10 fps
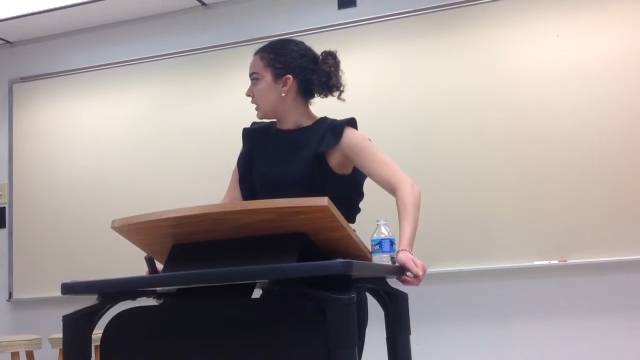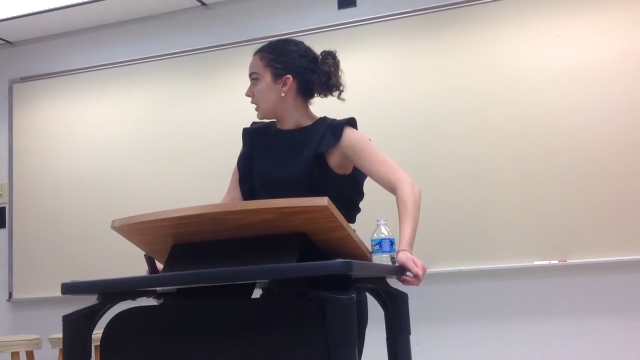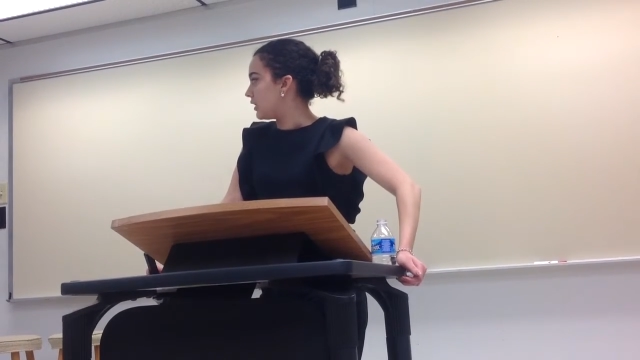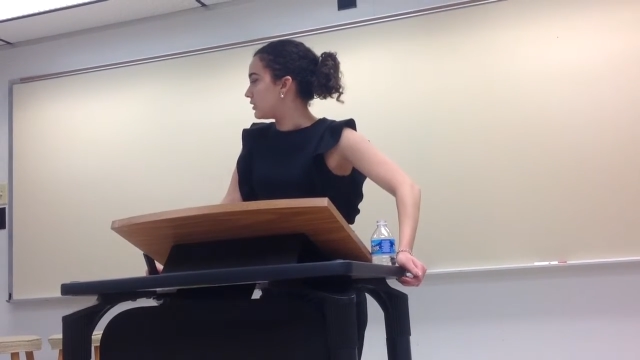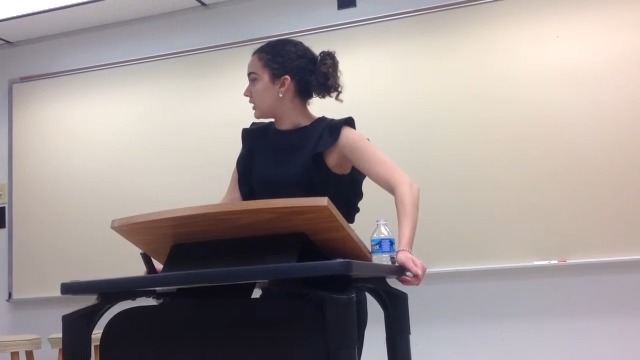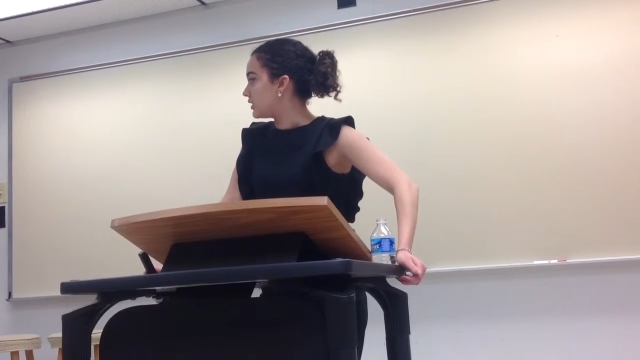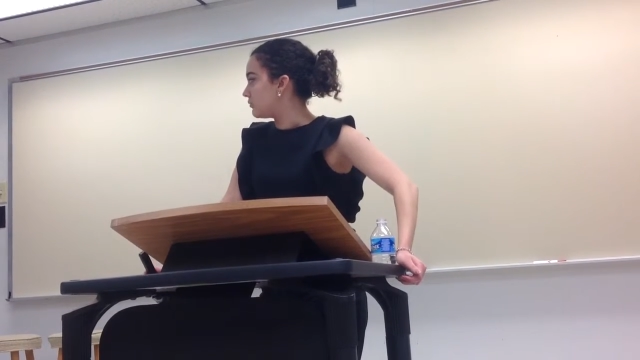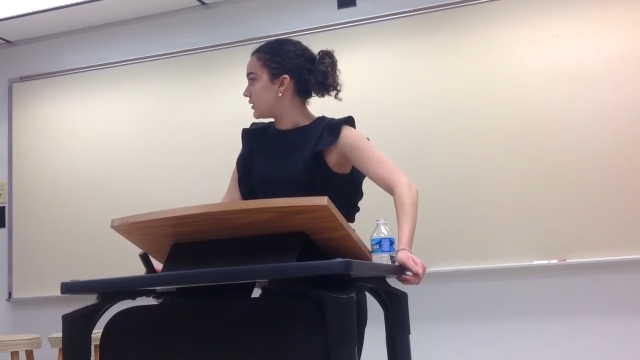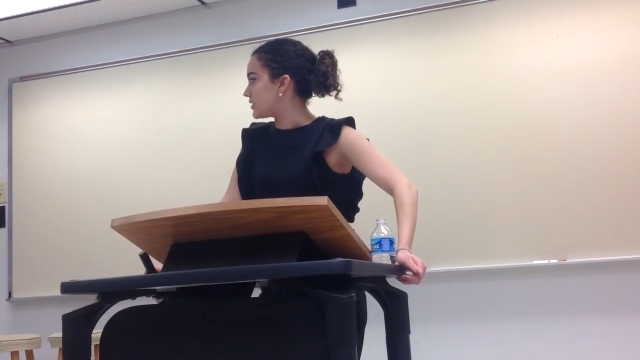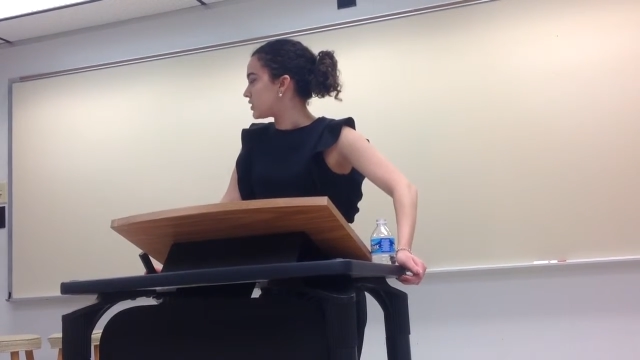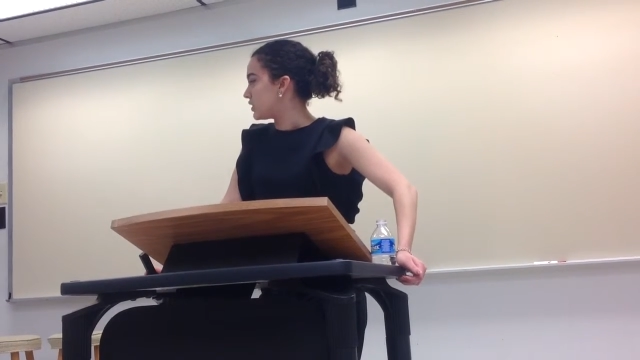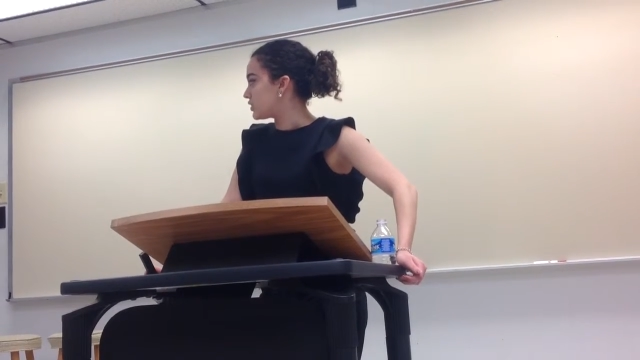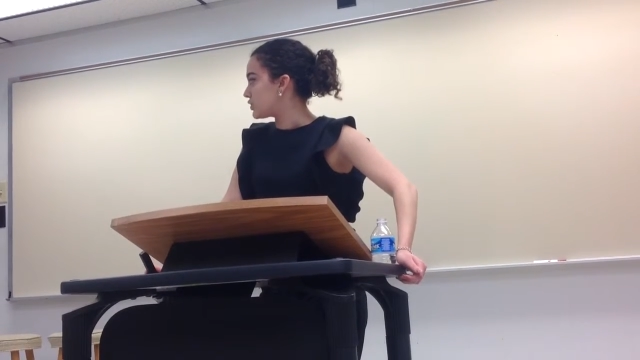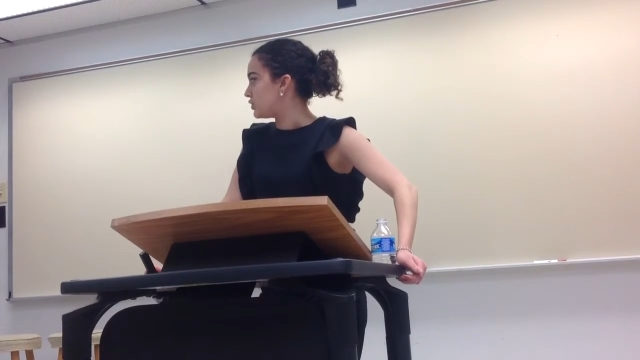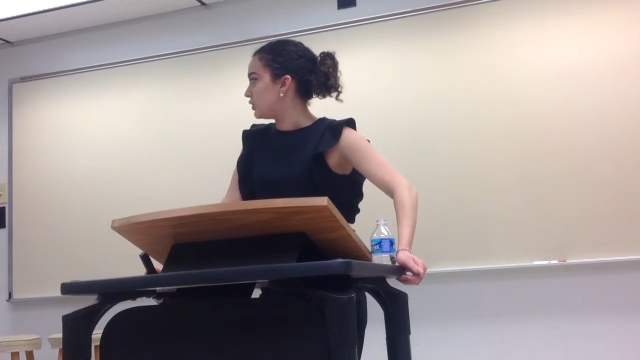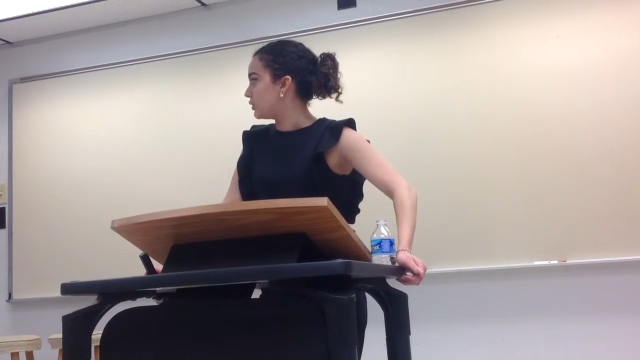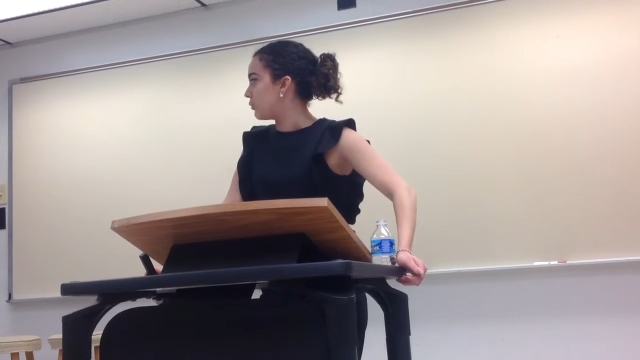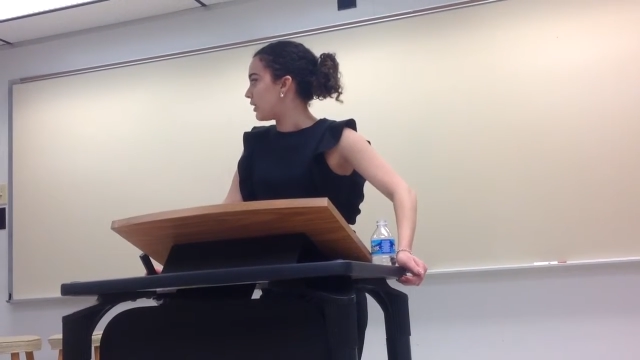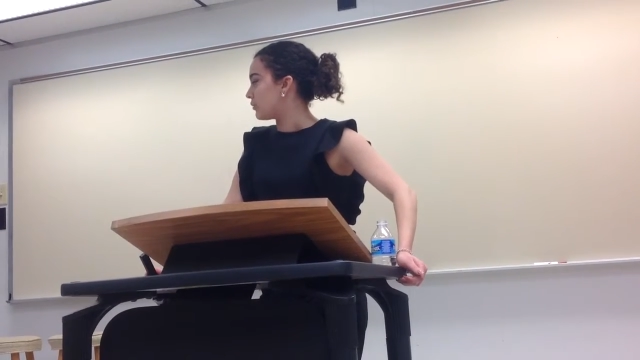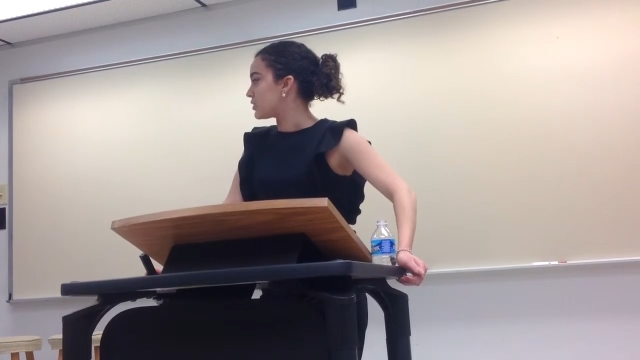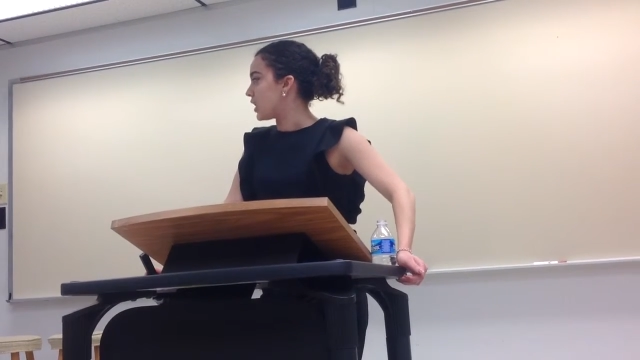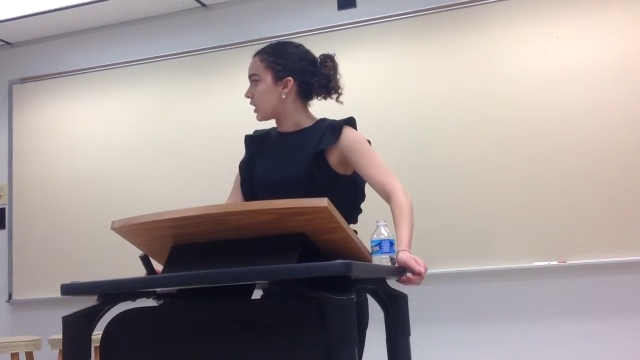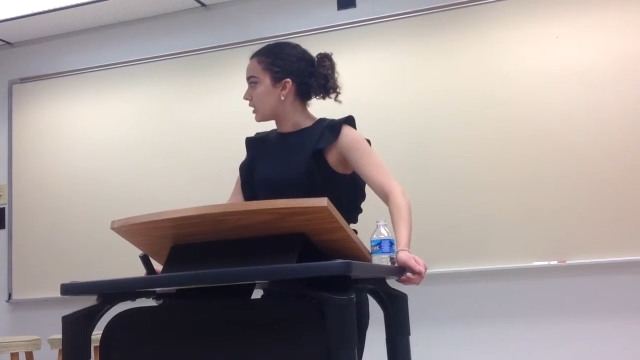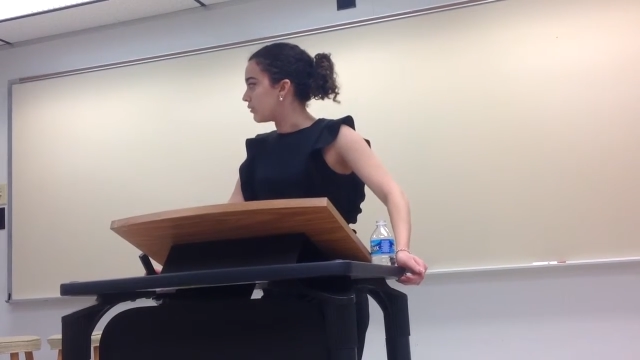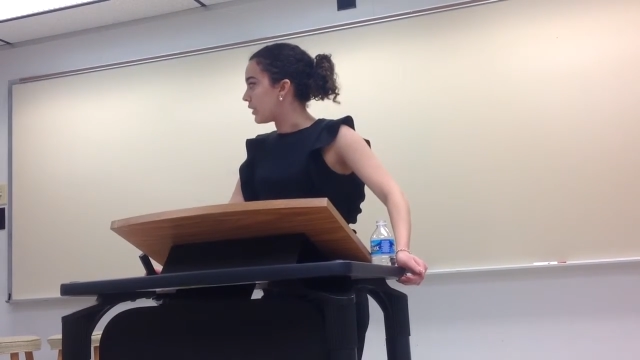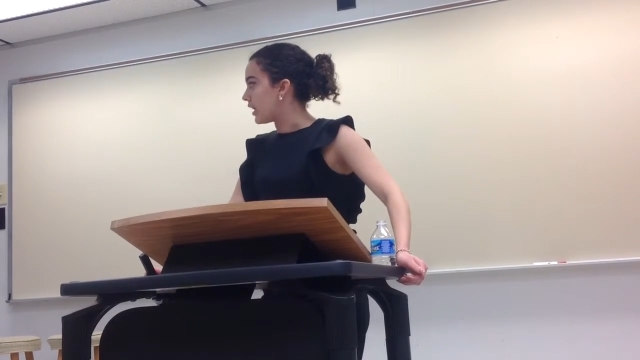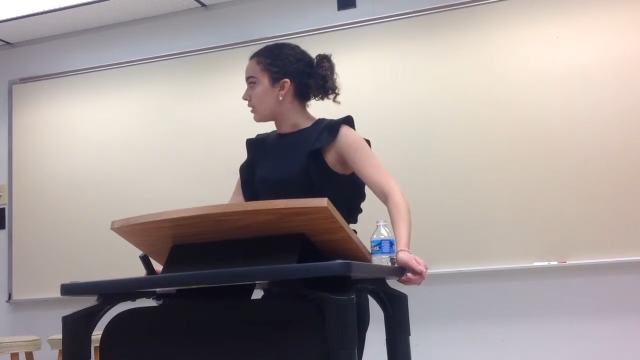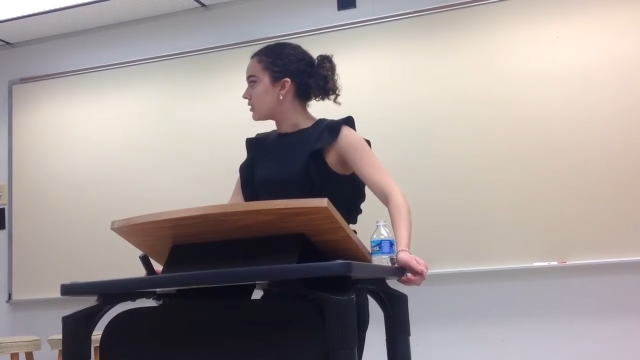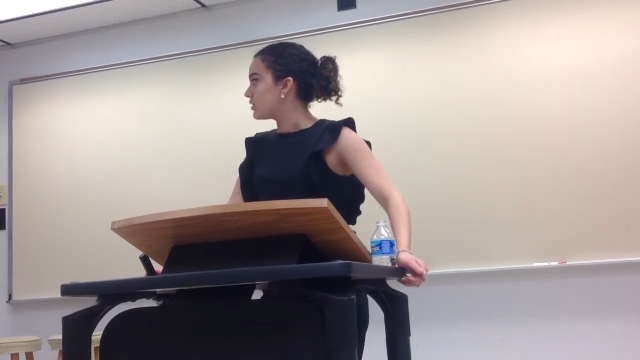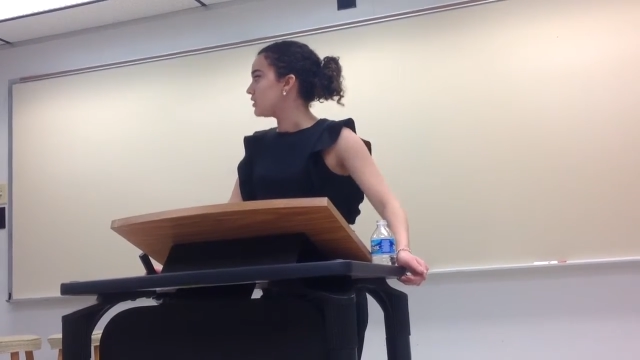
related research to what I'm talking about,